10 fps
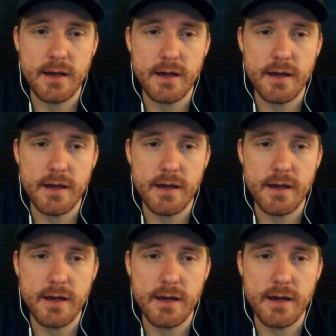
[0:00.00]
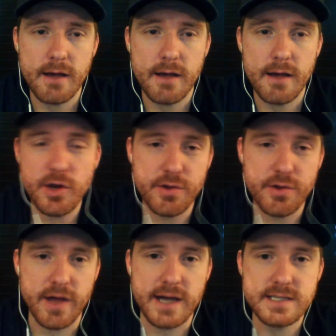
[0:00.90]
interesting. So let me know your
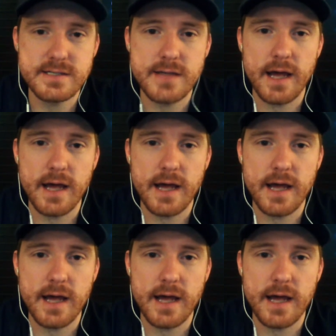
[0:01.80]
thoughts.